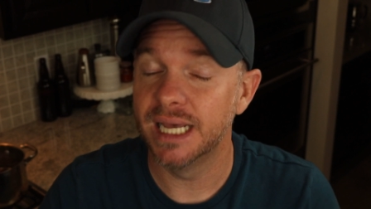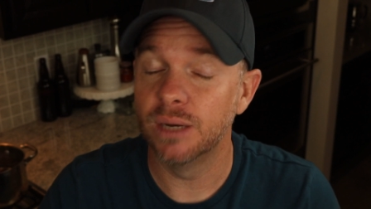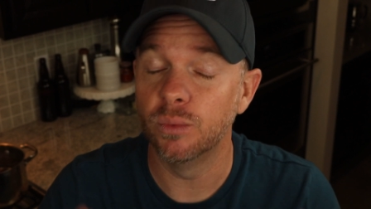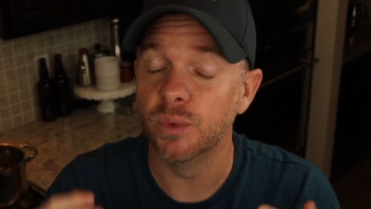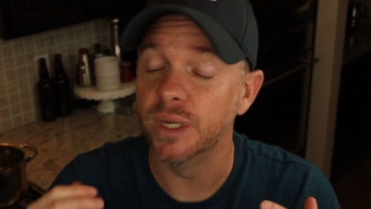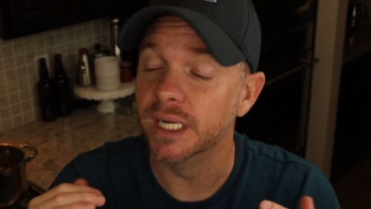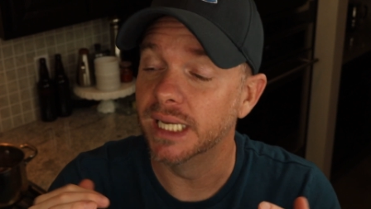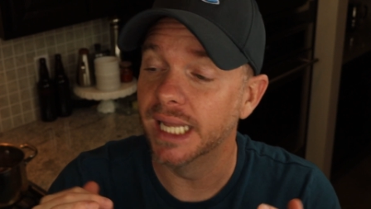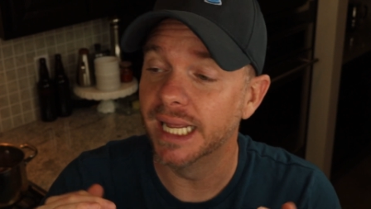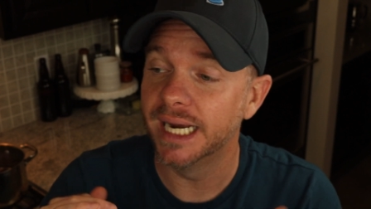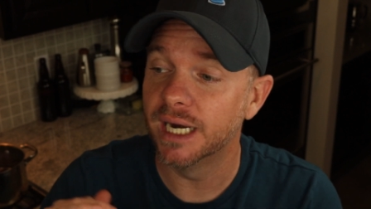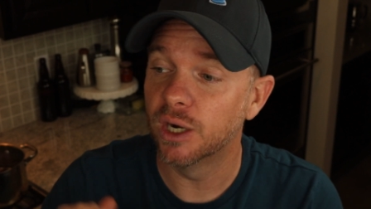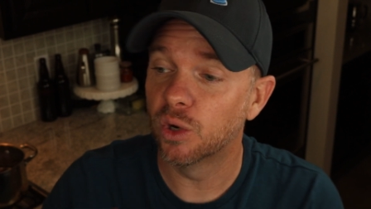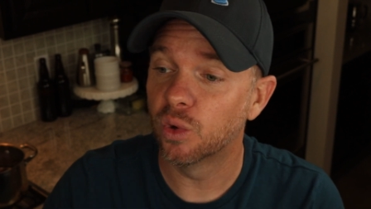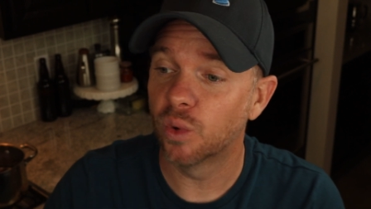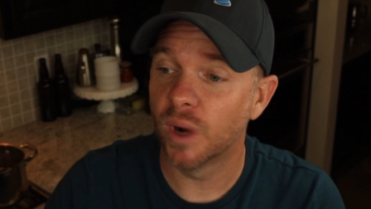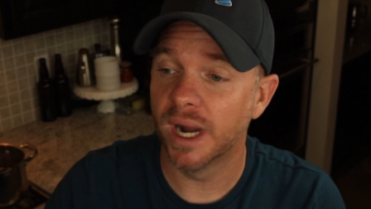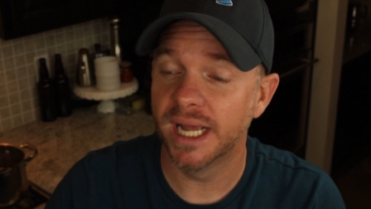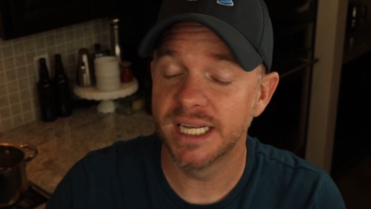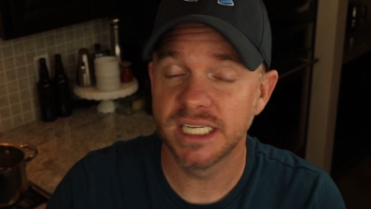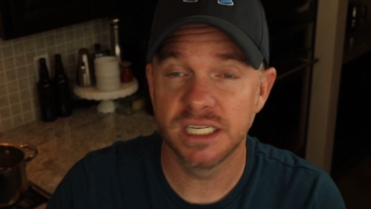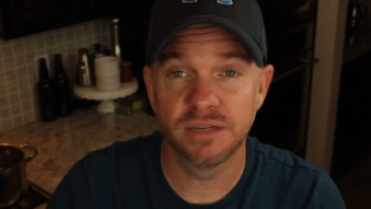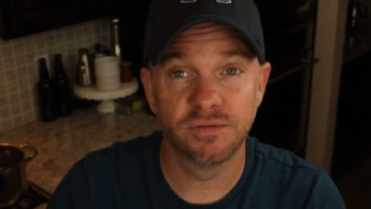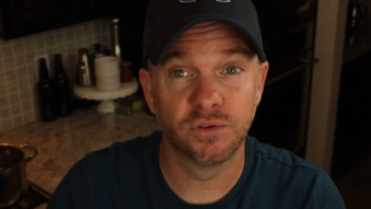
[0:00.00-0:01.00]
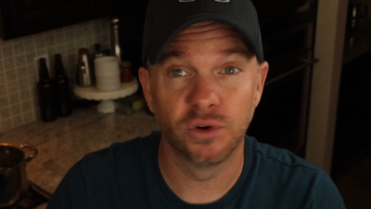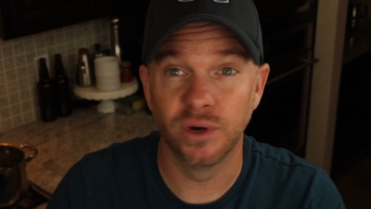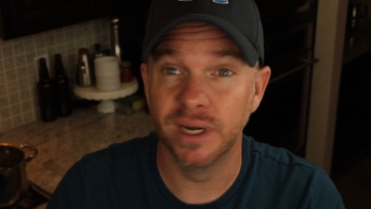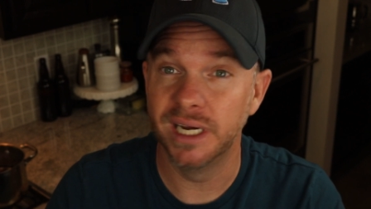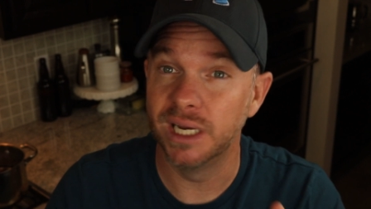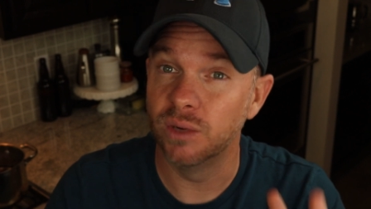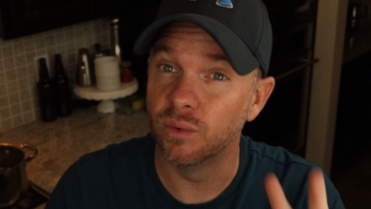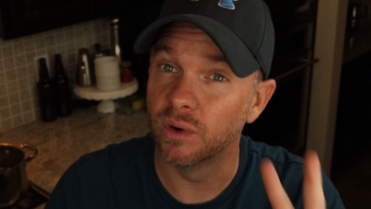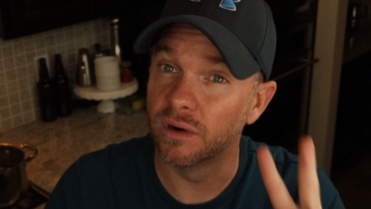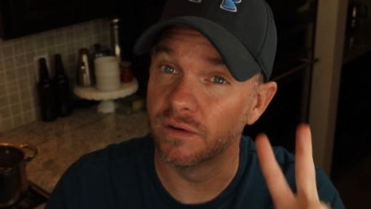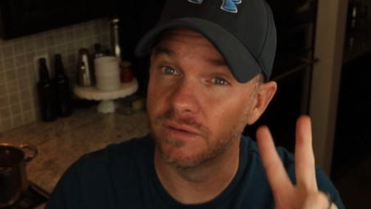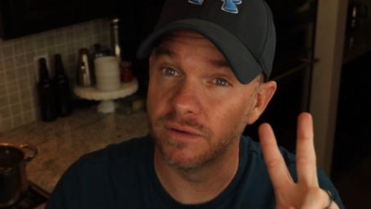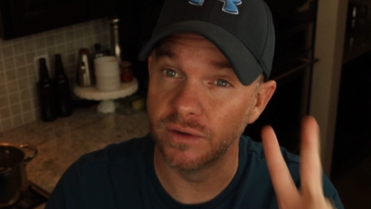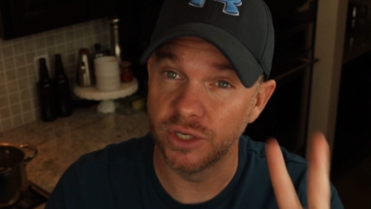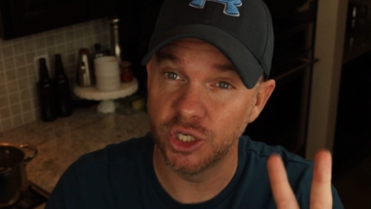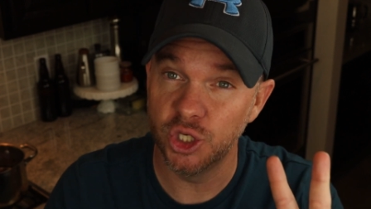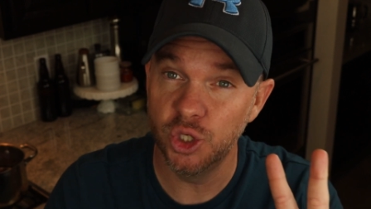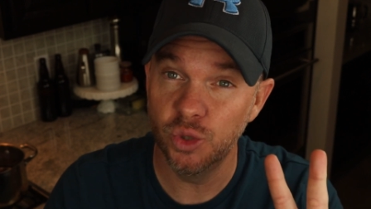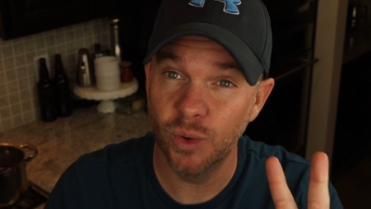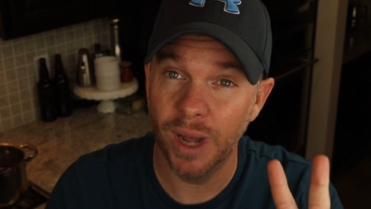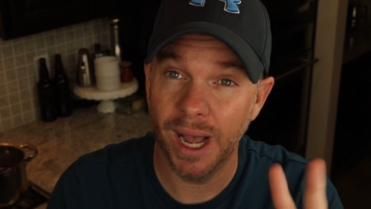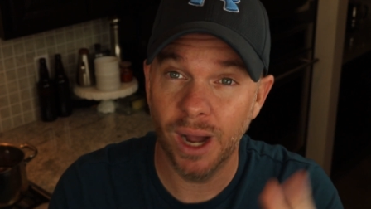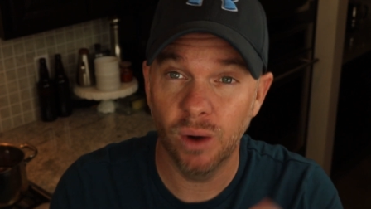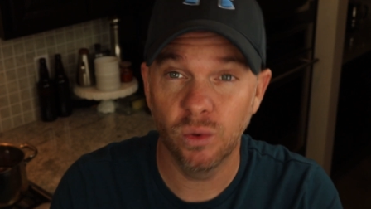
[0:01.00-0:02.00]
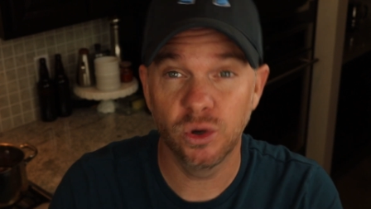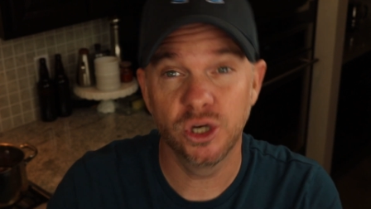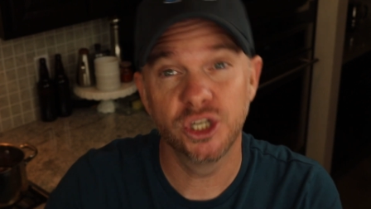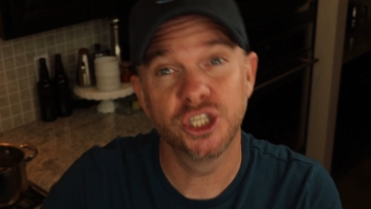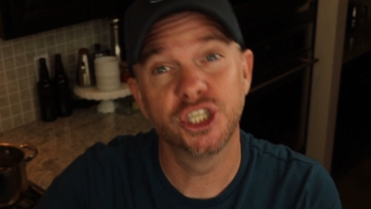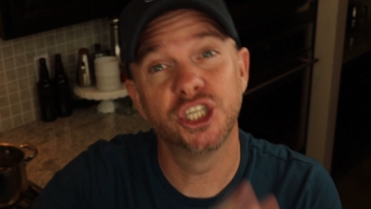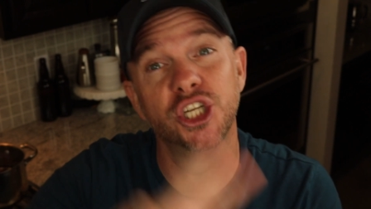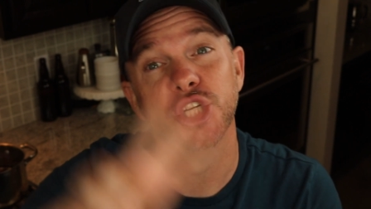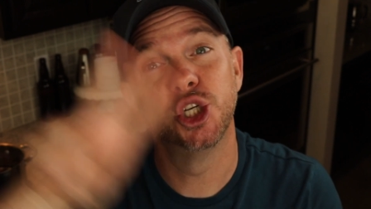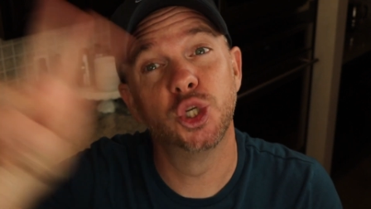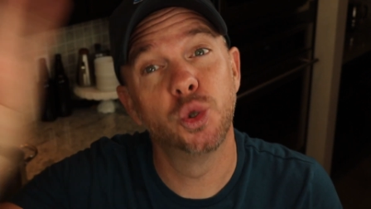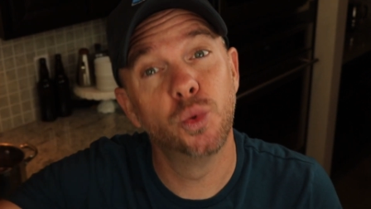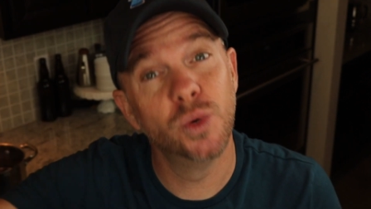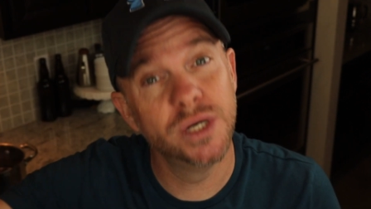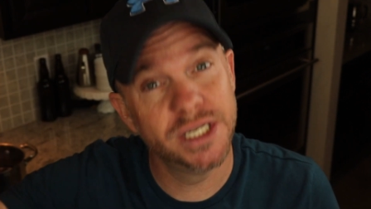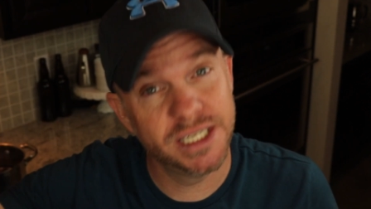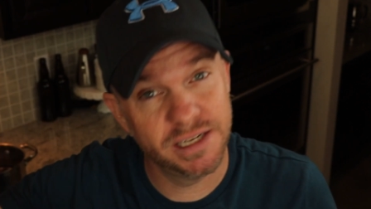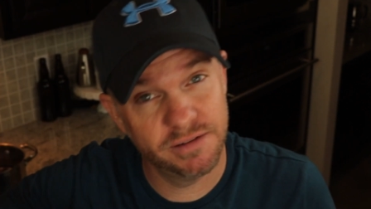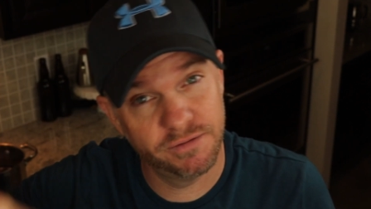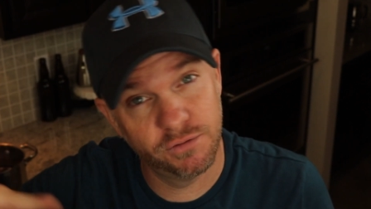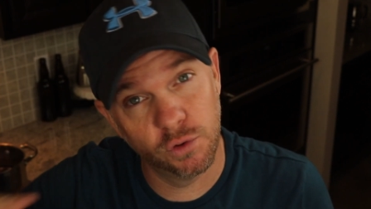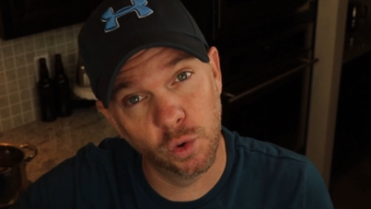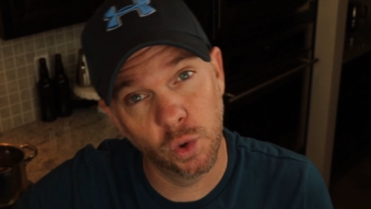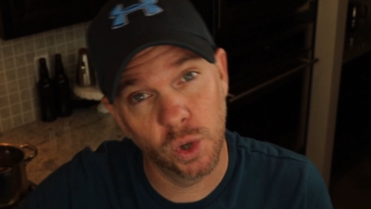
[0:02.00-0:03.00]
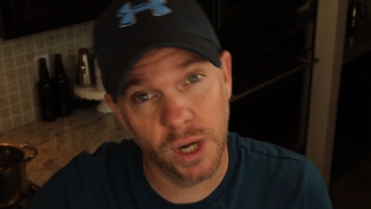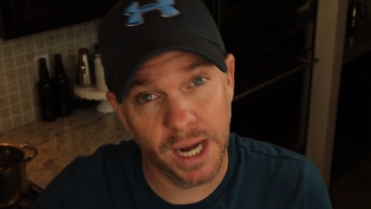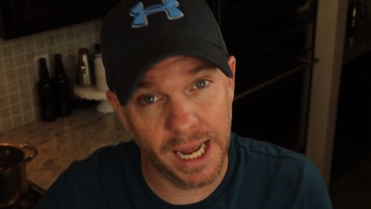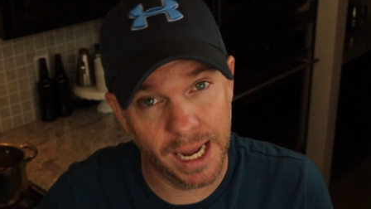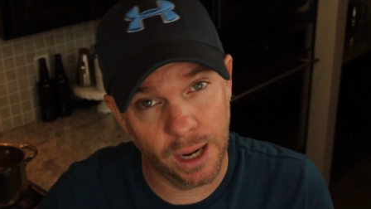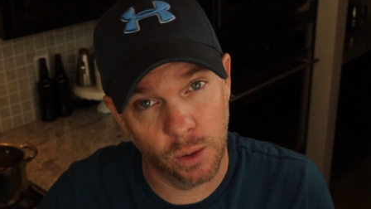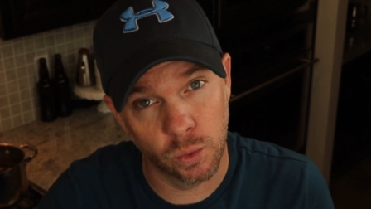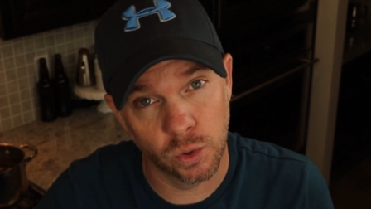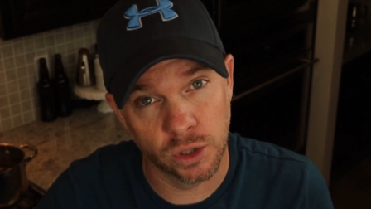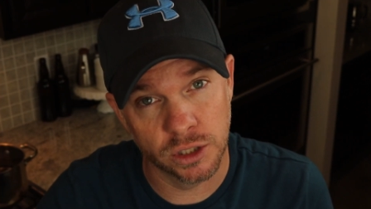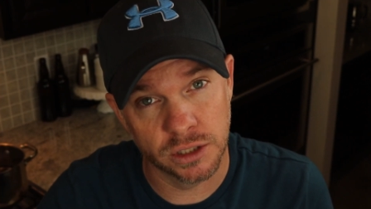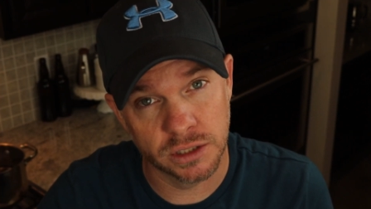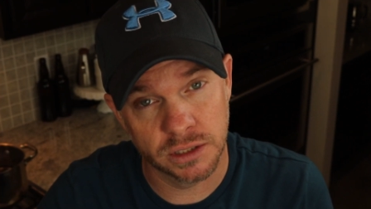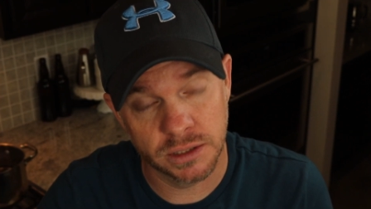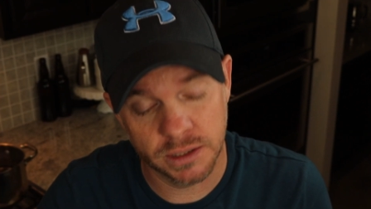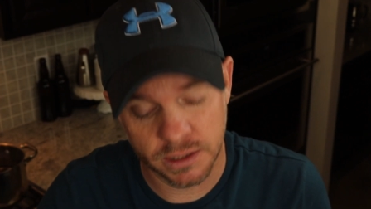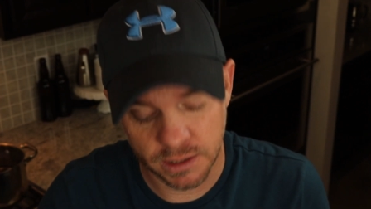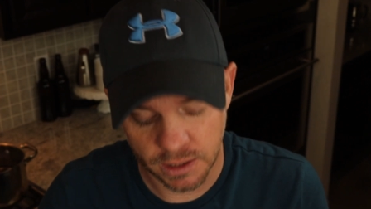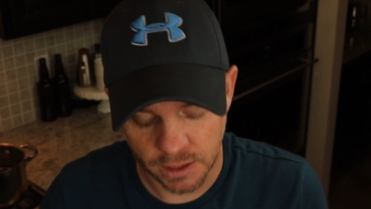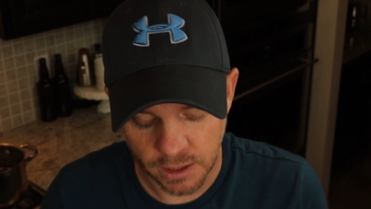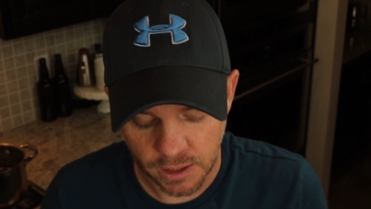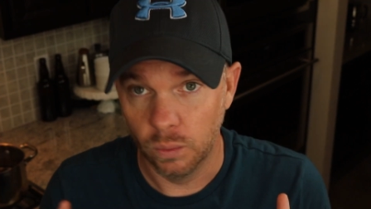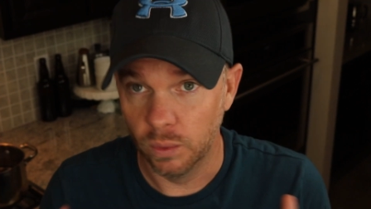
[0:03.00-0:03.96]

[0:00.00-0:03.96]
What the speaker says: and we let it rest for anywhere from 2 hours to 24 hours.